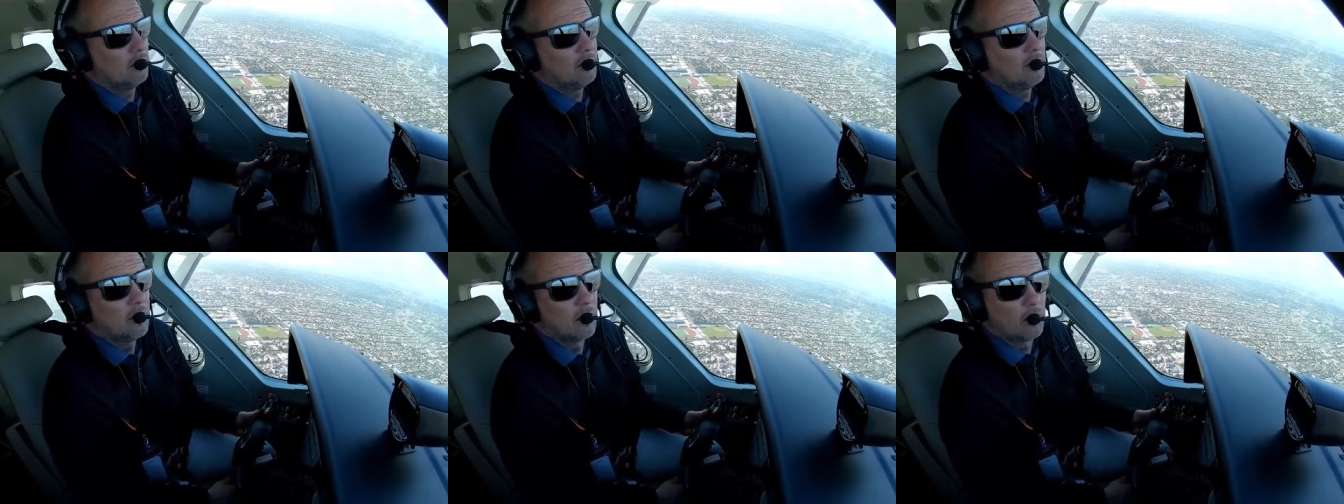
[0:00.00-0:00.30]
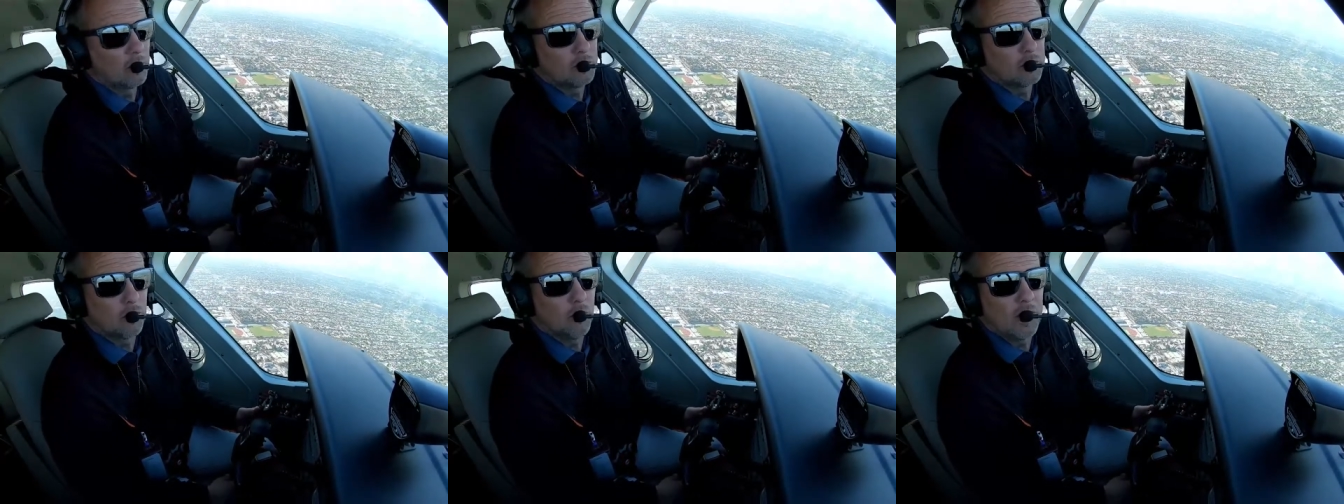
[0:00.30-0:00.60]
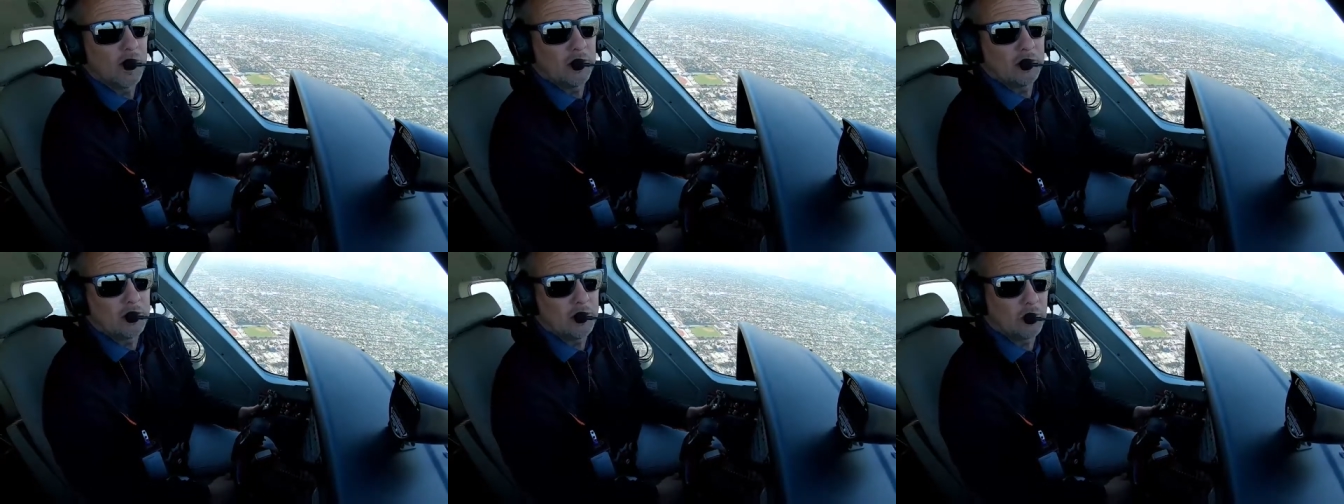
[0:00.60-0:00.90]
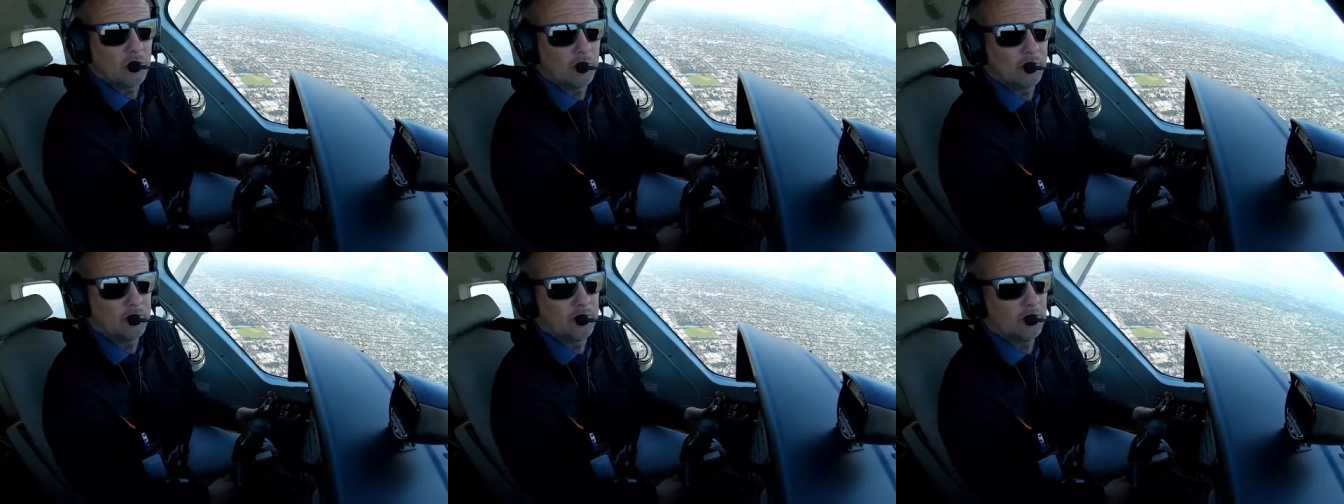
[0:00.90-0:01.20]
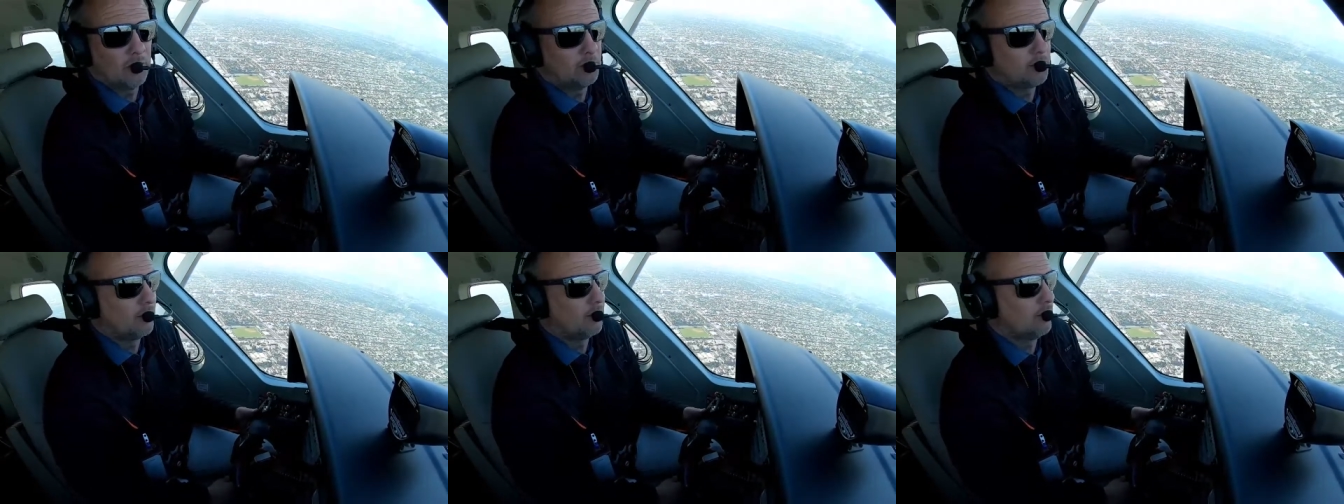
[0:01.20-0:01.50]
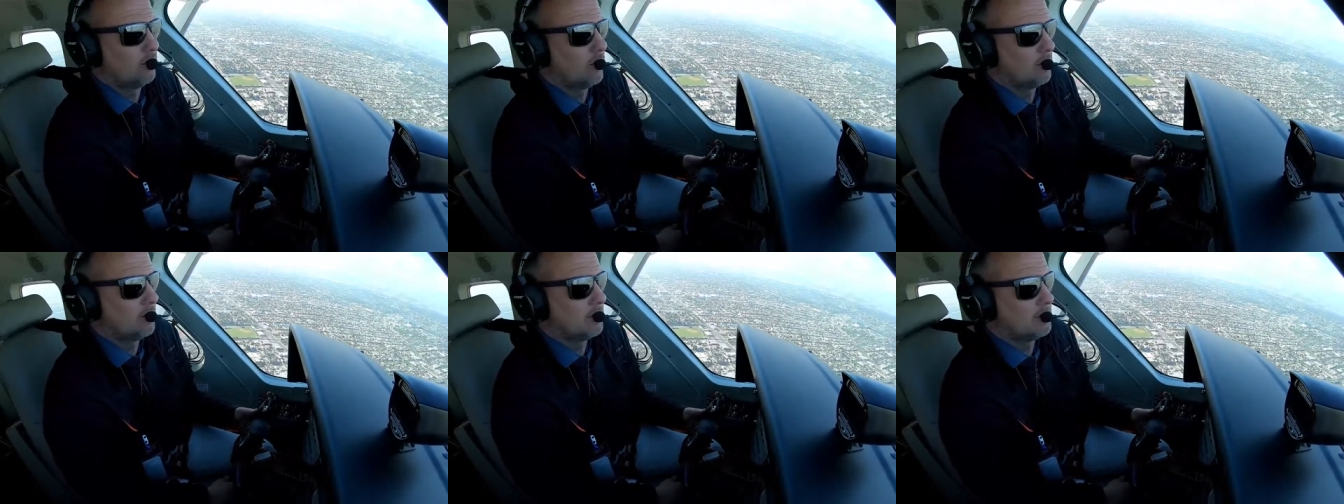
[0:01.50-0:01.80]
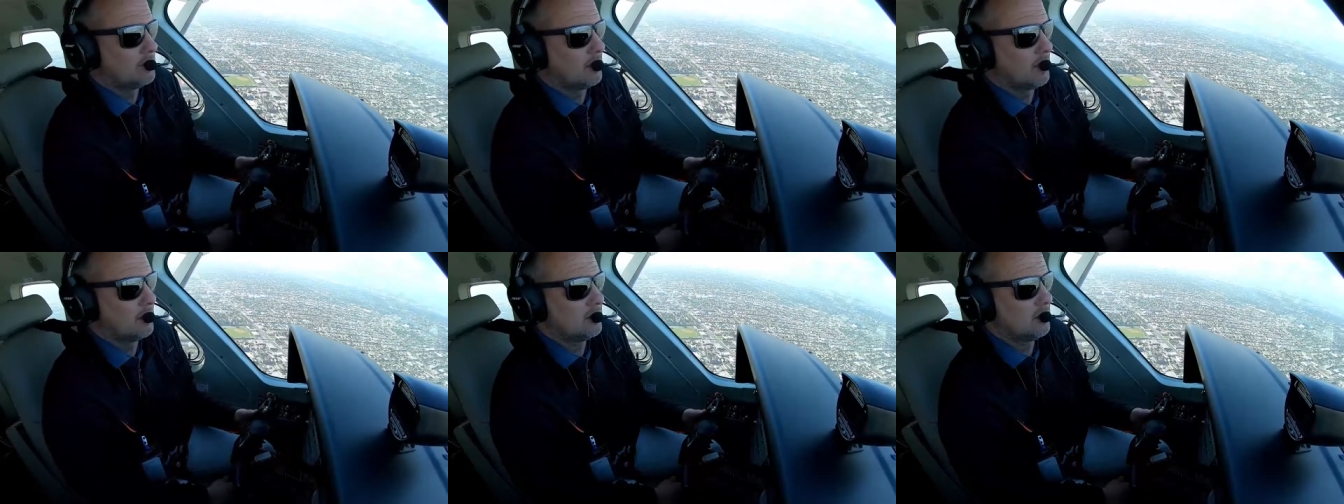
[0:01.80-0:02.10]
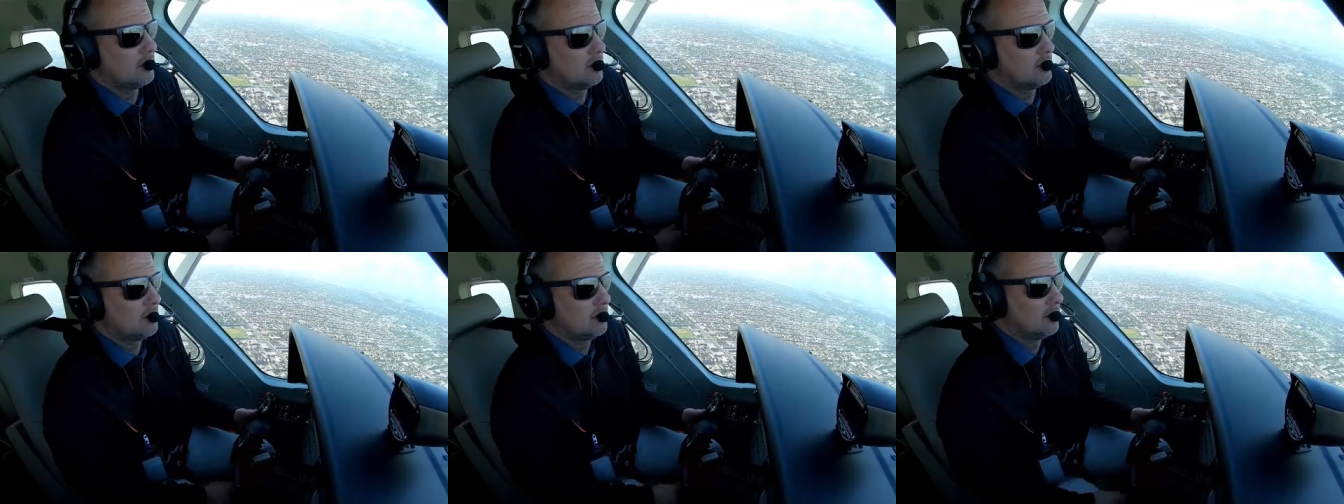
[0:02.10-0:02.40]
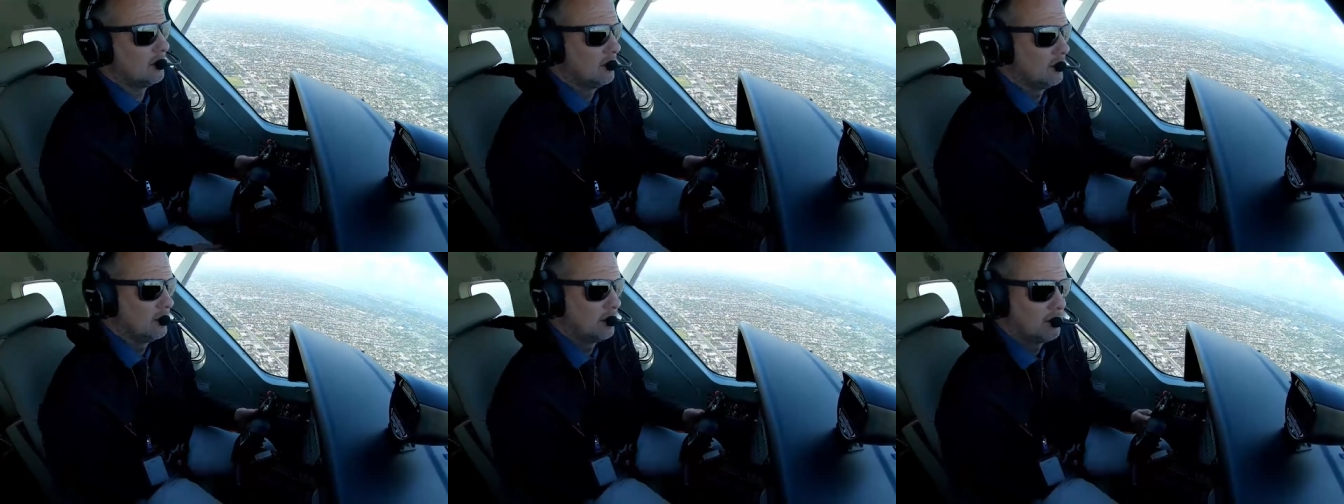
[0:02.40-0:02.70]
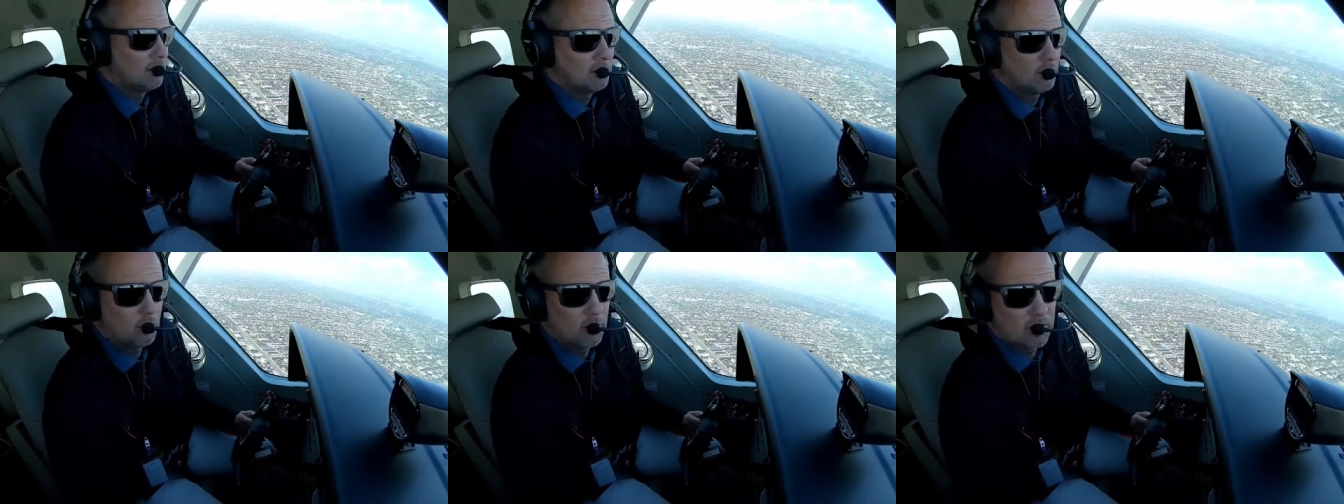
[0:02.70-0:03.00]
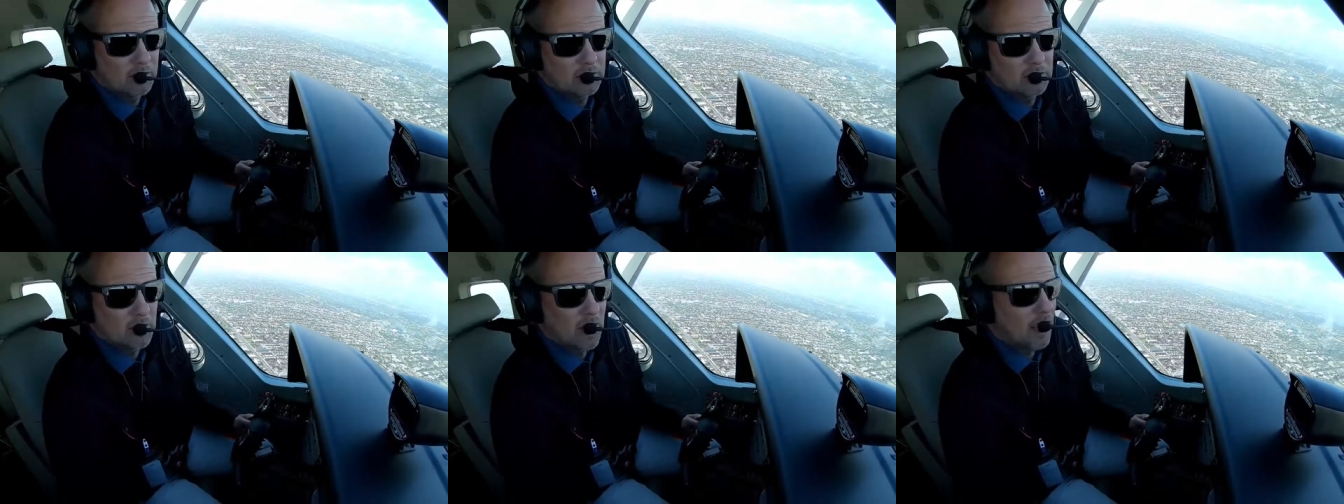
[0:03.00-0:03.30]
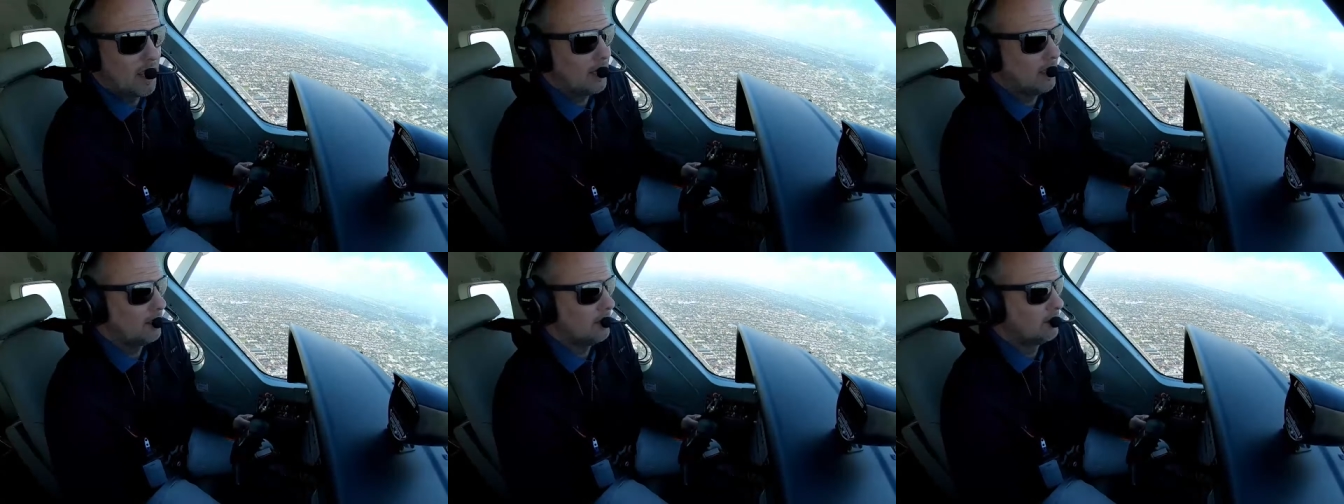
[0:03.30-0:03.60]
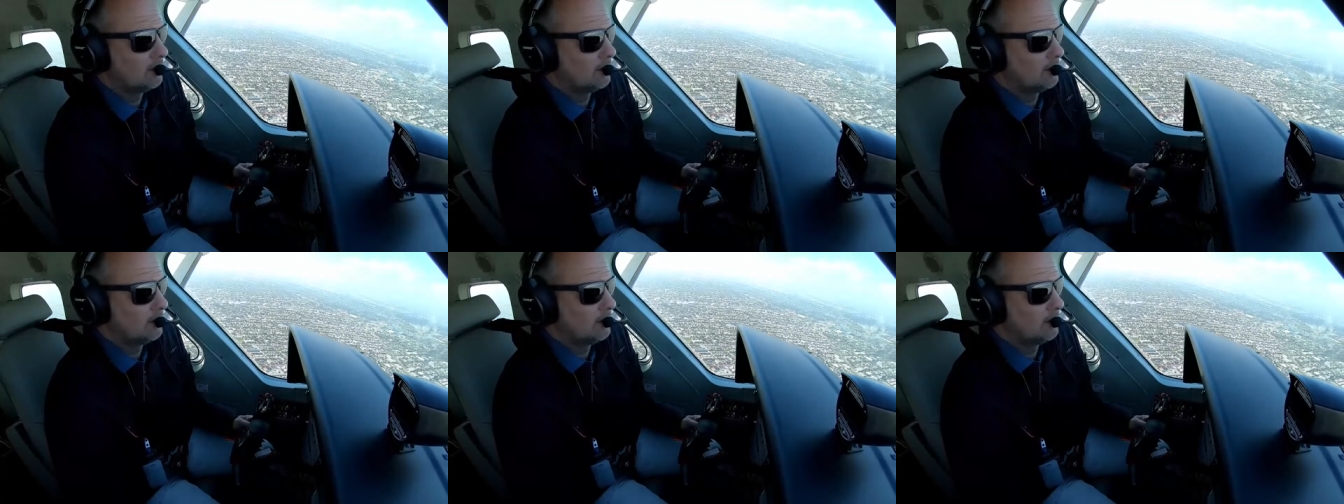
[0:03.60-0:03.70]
gross weight short field performance, not just when it's light.